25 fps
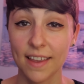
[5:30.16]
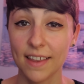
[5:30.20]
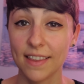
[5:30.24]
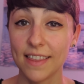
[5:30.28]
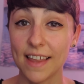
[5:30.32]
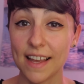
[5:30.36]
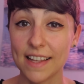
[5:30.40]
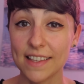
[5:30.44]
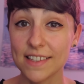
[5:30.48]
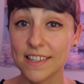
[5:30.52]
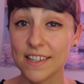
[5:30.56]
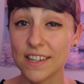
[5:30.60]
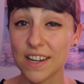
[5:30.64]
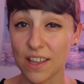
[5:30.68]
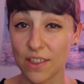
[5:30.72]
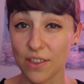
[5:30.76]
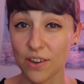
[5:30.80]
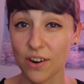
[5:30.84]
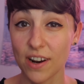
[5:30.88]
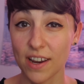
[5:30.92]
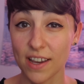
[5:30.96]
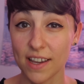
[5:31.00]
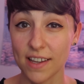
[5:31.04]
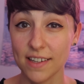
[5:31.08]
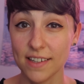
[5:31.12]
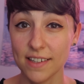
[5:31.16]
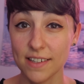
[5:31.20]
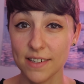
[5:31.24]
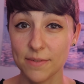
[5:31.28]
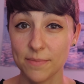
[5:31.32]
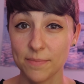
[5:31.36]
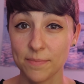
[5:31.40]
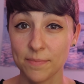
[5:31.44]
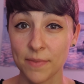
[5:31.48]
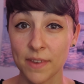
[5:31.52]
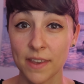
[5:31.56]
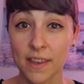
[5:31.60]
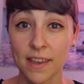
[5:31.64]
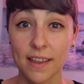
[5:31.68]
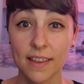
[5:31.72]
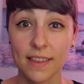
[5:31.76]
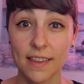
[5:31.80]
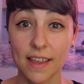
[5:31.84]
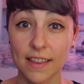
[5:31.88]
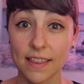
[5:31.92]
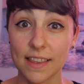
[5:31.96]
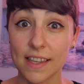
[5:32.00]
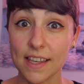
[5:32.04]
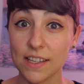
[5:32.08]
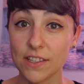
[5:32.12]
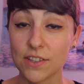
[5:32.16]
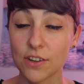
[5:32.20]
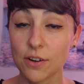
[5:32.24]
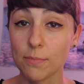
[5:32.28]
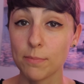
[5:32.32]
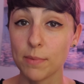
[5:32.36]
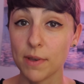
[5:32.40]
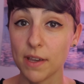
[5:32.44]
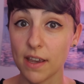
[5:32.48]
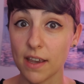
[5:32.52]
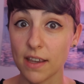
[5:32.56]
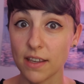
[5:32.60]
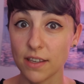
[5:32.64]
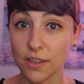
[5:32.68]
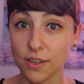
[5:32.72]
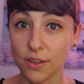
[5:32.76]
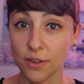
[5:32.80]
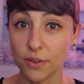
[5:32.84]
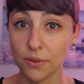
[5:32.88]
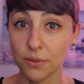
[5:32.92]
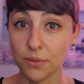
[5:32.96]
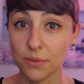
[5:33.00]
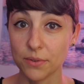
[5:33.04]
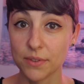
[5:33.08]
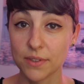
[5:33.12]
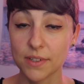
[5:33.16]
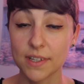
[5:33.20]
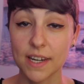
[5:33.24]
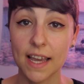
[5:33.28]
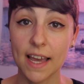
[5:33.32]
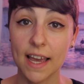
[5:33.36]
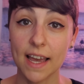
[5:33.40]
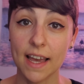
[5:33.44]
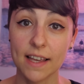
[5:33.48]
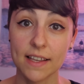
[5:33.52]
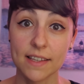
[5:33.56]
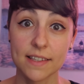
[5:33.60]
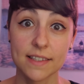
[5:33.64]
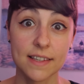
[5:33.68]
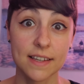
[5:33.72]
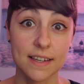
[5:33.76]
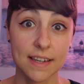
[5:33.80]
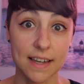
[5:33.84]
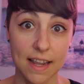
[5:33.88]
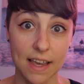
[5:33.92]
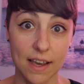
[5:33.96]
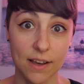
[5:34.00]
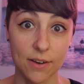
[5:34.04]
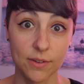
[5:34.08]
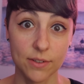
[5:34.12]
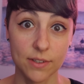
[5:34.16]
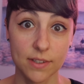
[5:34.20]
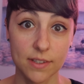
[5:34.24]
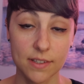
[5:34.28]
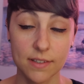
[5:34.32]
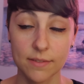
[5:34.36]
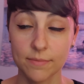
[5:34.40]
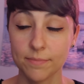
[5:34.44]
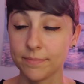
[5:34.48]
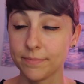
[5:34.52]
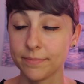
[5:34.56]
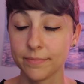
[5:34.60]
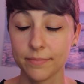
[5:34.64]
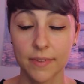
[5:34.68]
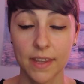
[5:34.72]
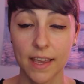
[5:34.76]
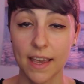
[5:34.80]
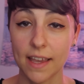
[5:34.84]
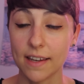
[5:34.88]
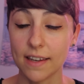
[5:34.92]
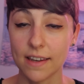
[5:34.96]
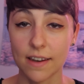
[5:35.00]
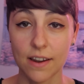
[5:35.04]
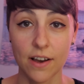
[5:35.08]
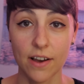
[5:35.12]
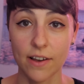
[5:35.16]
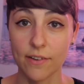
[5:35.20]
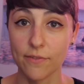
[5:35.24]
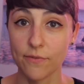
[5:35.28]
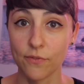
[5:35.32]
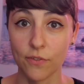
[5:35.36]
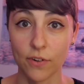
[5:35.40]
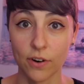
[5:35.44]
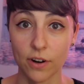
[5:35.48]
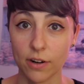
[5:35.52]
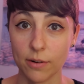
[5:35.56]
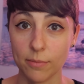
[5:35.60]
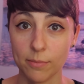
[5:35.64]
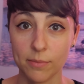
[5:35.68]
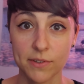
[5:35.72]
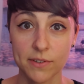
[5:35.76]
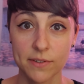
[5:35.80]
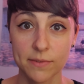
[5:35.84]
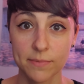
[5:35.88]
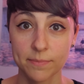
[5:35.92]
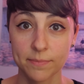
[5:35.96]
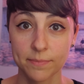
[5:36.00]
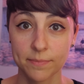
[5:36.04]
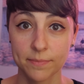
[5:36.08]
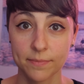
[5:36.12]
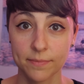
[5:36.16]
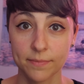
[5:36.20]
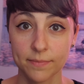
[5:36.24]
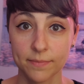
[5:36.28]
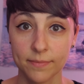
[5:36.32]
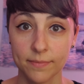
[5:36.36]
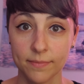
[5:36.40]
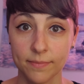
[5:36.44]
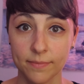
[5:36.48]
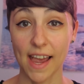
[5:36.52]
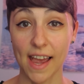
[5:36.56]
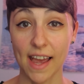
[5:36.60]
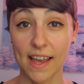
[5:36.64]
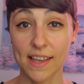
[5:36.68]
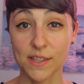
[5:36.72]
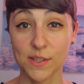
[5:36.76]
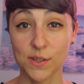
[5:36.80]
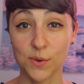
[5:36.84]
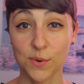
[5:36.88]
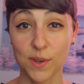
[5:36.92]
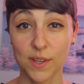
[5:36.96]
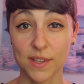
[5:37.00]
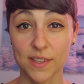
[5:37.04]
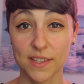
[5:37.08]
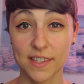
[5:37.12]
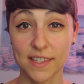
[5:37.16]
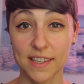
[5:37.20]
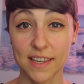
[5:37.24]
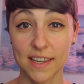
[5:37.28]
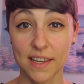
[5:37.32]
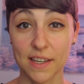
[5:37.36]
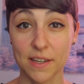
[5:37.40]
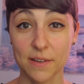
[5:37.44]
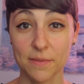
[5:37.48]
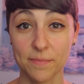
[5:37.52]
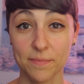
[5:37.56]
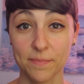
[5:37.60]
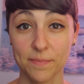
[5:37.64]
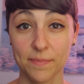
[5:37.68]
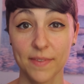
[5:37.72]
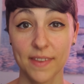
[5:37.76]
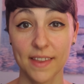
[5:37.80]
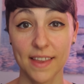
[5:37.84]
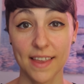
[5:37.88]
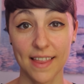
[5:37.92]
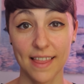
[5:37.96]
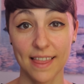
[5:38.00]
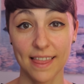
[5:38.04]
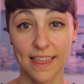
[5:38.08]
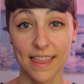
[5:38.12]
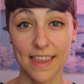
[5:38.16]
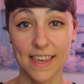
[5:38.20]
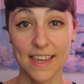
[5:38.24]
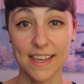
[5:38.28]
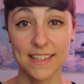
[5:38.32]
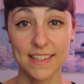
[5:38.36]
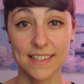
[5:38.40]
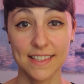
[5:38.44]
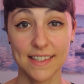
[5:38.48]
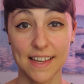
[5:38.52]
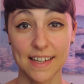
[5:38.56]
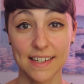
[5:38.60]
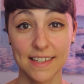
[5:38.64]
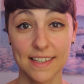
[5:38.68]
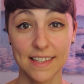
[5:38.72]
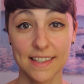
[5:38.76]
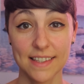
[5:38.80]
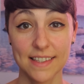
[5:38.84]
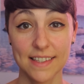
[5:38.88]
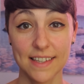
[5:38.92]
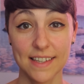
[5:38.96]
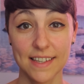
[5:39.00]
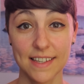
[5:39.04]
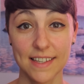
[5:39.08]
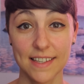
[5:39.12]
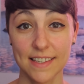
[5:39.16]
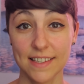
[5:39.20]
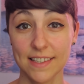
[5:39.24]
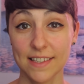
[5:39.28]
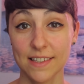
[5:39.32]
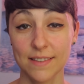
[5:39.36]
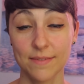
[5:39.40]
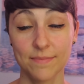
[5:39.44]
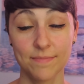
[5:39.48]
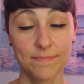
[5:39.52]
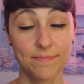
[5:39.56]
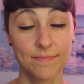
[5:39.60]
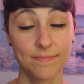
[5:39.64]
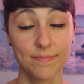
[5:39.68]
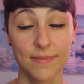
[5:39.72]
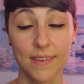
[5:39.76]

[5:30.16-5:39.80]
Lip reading: That's another hint that these are being used as nouns and not verbs. As you can see, these sentences